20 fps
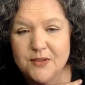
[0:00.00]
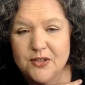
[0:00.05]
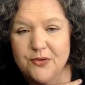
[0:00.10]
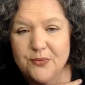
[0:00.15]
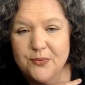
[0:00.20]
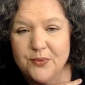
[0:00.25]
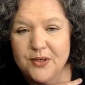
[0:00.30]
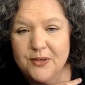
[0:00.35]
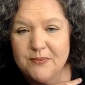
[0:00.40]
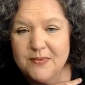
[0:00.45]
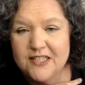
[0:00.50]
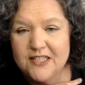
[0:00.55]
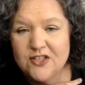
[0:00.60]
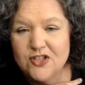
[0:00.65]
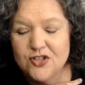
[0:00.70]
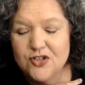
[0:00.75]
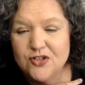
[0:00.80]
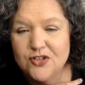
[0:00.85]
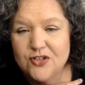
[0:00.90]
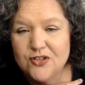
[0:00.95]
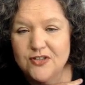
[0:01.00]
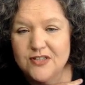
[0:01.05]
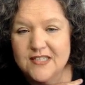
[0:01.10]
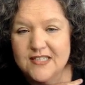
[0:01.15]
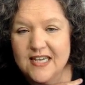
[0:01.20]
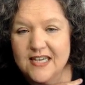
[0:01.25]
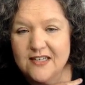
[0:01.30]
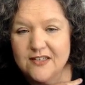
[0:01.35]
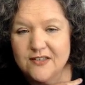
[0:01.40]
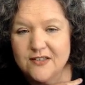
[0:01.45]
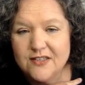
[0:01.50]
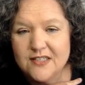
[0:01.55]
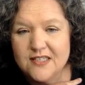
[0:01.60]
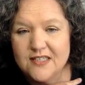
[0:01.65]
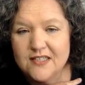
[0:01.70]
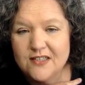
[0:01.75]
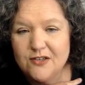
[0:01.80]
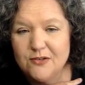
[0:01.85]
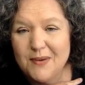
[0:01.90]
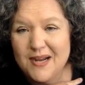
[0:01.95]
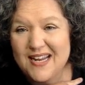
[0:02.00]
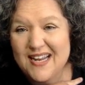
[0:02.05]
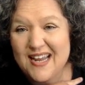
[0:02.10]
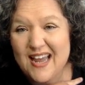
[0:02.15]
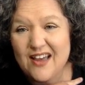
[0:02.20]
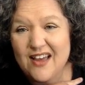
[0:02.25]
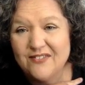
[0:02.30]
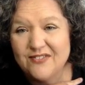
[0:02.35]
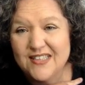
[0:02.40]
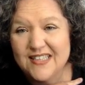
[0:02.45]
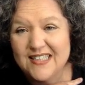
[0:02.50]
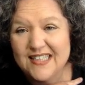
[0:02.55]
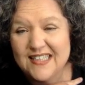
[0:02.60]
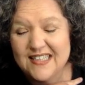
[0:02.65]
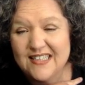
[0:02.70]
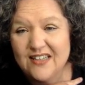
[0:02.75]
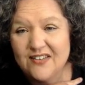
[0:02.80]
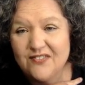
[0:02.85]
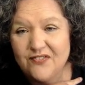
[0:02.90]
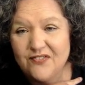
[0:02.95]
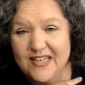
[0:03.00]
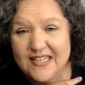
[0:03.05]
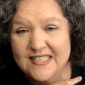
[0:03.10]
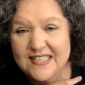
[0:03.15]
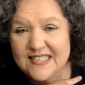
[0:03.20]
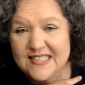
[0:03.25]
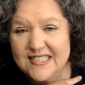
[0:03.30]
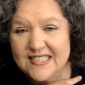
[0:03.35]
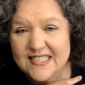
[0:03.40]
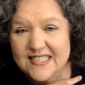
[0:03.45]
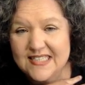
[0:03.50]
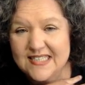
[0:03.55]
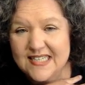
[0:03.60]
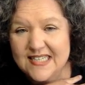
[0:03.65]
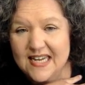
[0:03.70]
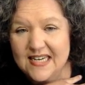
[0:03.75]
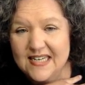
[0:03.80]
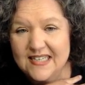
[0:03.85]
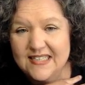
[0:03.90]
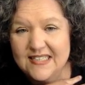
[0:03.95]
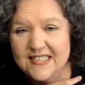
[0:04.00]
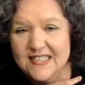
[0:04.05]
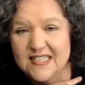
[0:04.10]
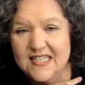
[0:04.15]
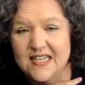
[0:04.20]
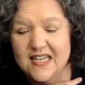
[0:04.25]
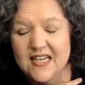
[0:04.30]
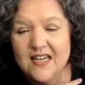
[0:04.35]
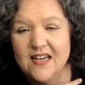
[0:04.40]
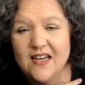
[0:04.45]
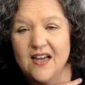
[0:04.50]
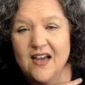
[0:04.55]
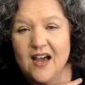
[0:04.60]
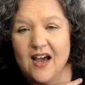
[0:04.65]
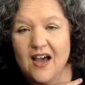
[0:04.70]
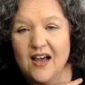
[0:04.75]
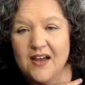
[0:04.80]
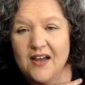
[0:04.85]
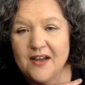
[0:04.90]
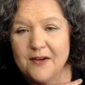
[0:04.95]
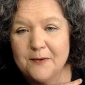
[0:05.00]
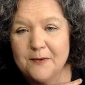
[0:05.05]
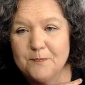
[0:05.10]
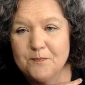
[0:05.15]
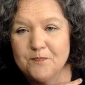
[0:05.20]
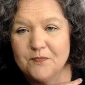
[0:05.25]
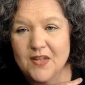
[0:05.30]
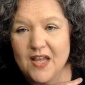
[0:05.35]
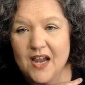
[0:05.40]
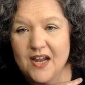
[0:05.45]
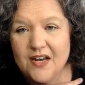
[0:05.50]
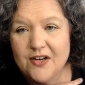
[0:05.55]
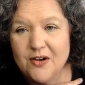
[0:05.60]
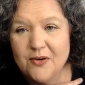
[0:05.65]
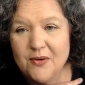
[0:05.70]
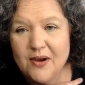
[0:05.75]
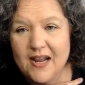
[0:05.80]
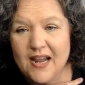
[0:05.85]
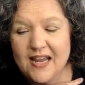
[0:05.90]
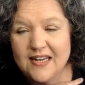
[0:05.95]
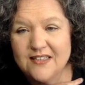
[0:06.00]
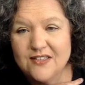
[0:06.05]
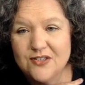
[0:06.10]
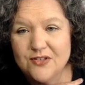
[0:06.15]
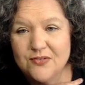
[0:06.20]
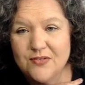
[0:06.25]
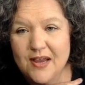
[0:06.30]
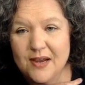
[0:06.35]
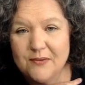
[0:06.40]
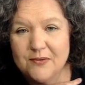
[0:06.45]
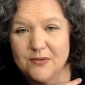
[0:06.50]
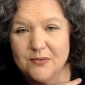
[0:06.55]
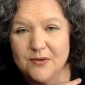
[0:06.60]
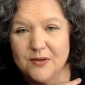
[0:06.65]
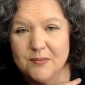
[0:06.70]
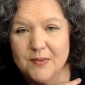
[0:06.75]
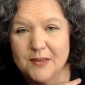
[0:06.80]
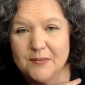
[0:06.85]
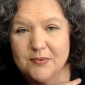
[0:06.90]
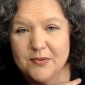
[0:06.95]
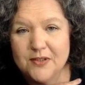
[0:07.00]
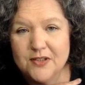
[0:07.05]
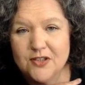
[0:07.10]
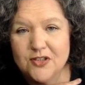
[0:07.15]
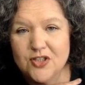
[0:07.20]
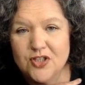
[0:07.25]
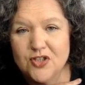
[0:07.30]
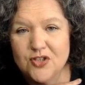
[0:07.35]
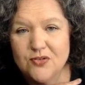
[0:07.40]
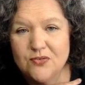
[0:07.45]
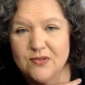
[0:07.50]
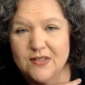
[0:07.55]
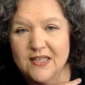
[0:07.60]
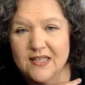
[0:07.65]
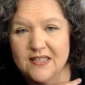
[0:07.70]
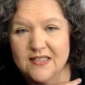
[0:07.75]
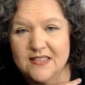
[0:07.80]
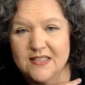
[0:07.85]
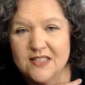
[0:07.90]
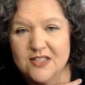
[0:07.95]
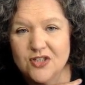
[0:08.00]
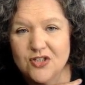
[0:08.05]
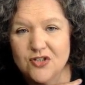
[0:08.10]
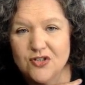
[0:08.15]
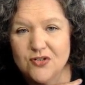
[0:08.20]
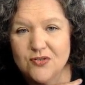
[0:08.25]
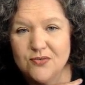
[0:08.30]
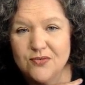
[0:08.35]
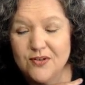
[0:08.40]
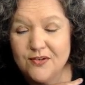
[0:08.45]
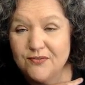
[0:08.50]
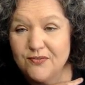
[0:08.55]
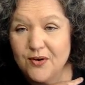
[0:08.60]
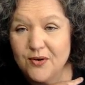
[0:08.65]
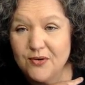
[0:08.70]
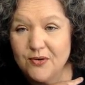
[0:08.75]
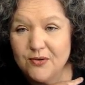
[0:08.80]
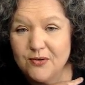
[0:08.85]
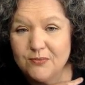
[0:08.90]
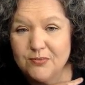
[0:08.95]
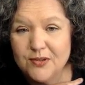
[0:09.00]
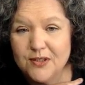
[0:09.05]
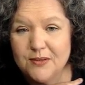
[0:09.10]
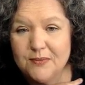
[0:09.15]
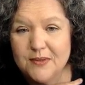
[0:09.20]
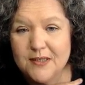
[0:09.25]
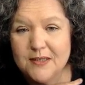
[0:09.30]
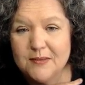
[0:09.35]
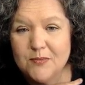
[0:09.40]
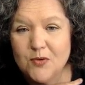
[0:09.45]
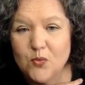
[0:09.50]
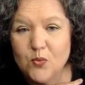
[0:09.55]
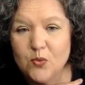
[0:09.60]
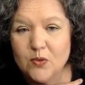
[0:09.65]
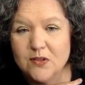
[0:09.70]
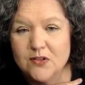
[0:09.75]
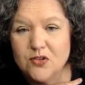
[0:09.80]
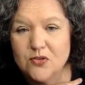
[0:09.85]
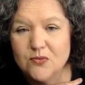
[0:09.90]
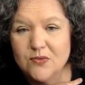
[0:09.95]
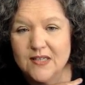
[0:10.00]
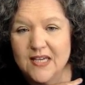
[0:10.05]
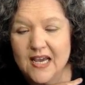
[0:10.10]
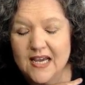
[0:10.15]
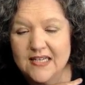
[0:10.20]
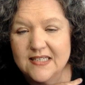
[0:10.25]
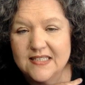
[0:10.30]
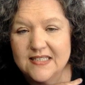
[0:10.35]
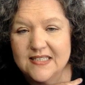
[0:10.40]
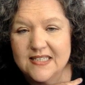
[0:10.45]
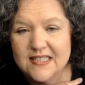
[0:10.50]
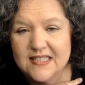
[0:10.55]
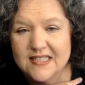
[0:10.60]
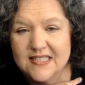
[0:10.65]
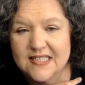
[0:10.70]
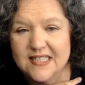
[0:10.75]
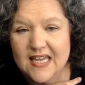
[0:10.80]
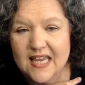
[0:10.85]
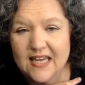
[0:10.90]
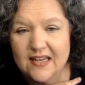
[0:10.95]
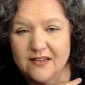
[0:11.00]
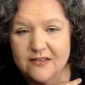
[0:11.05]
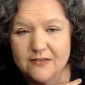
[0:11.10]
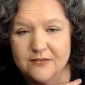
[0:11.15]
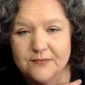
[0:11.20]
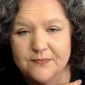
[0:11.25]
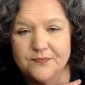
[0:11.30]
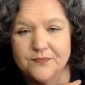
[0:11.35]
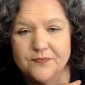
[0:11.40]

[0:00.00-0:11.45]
but you want to make sure your scales, you might have to hit advanced settings. I know I had to do that with one of my printers to get to the photo on premium or to get to the scale.